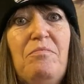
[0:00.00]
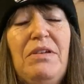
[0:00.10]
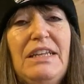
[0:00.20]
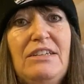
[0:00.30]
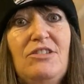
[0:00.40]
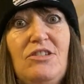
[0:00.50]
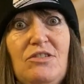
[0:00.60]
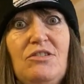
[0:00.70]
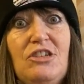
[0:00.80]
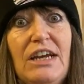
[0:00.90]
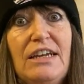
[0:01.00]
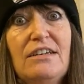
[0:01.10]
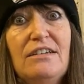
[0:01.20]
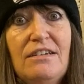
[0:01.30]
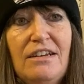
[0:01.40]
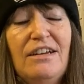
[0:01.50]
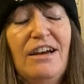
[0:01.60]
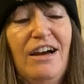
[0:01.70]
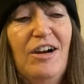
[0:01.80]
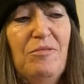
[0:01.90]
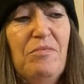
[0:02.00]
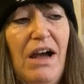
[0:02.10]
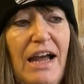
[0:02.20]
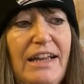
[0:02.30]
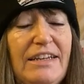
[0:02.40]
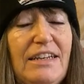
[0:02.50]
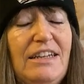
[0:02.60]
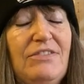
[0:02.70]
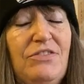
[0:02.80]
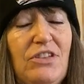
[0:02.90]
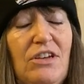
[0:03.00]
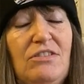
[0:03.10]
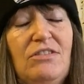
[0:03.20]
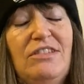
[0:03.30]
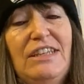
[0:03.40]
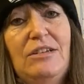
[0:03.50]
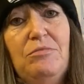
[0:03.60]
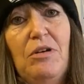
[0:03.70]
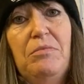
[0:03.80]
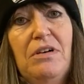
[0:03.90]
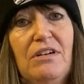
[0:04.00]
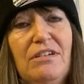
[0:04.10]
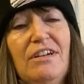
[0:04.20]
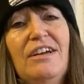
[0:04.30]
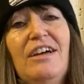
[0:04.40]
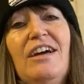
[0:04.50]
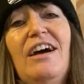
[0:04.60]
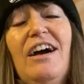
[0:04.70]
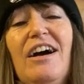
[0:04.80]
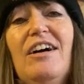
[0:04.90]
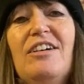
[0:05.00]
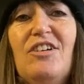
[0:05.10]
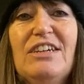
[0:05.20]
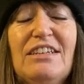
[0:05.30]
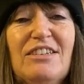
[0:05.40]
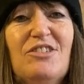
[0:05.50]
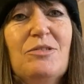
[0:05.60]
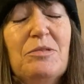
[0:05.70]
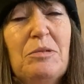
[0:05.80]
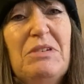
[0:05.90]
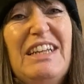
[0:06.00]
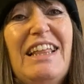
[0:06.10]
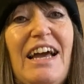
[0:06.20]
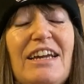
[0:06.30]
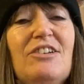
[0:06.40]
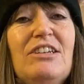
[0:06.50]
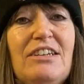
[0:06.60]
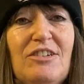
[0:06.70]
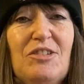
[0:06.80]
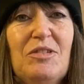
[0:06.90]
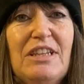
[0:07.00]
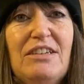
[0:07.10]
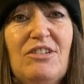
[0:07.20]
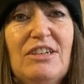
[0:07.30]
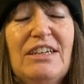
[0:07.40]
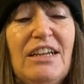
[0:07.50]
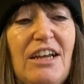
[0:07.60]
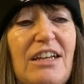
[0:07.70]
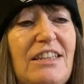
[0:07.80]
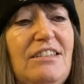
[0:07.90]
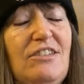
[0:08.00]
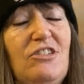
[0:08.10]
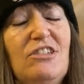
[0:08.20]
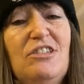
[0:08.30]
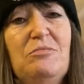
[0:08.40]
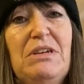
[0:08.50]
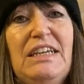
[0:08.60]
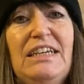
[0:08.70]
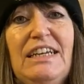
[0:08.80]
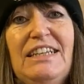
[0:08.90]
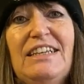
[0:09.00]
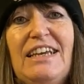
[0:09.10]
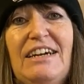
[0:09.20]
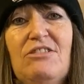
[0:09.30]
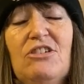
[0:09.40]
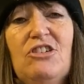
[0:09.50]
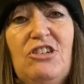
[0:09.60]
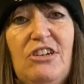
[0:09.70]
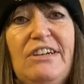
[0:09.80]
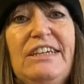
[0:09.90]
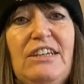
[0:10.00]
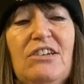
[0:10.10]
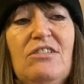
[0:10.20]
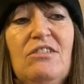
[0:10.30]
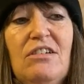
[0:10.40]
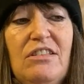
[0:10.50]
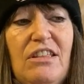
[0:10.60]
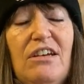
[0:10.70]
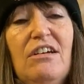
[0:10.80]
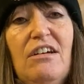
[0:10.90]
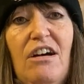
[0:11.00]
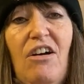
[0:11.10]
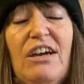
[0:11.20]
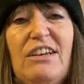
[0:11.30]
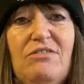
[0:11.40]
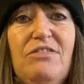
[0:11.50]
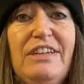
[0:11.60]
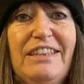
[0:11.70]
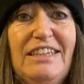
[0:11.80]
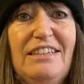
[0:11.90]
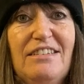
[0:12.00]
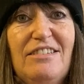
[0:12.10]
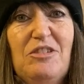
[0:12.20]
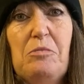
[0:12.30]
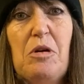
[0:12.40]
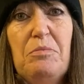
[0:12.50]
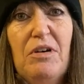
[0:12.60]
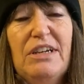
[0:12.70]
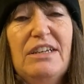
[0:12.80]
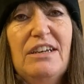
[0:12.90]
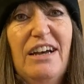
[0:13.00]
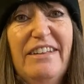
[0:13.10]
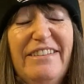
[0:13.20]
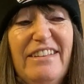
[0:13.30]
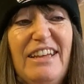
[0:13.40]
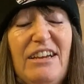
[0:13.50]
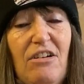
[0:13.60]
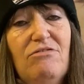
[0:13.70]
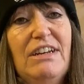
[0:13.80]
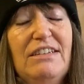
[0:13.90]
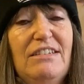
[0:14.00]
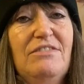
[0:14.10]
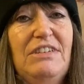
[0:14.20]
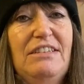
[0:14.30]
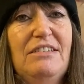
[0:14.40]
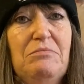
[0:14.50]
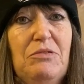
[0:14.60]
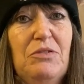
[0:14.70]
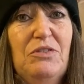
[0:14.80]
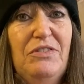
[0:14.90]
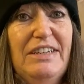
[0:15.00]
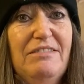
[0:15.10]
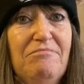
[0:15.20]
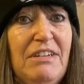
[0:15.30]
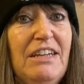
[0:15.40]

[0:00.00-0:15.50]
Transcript: please do check, and if so, seek proper guidance from somebody that actually knows what they're doing. This is just me in the garage showing you that I can fit these to my bike and that they are relatively simple to fit.